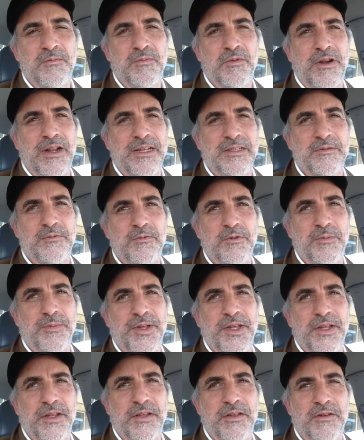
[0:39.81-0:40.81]
price would
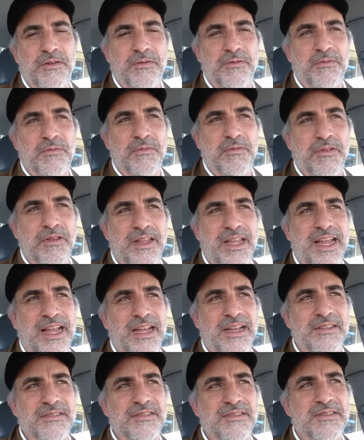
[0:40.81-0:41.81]
be a little
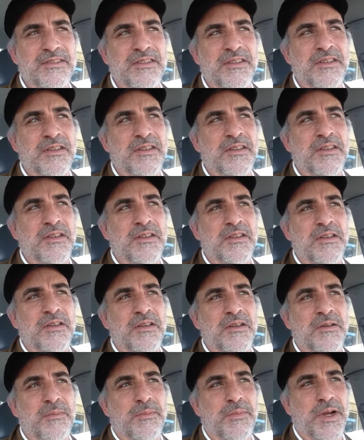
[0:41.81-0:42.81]
less,
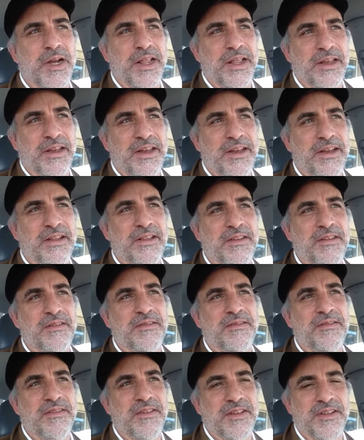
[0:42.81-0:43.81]
but I needed
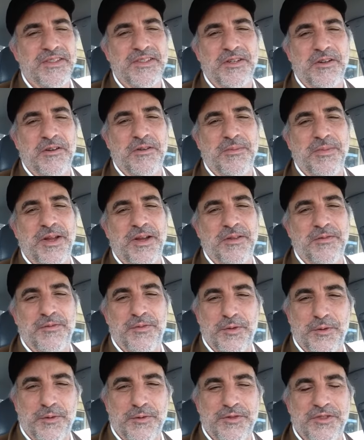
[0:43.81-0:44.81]
a certain amount of
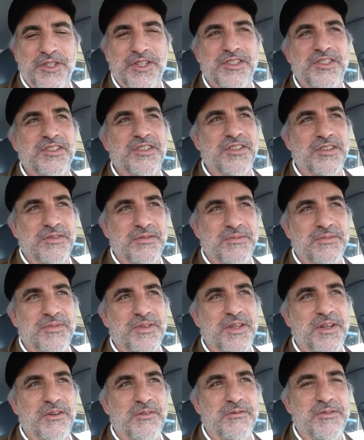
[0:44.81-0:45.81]
fuel just to,
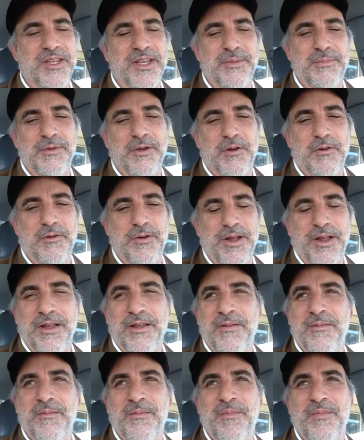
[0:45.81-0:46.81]
you know, keep
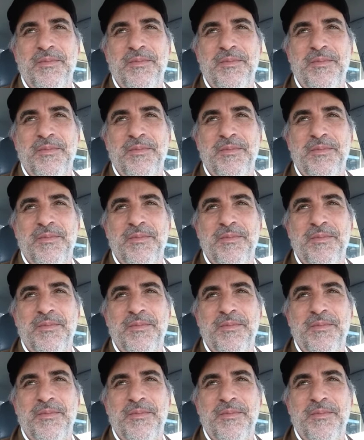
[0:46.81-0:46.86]
going.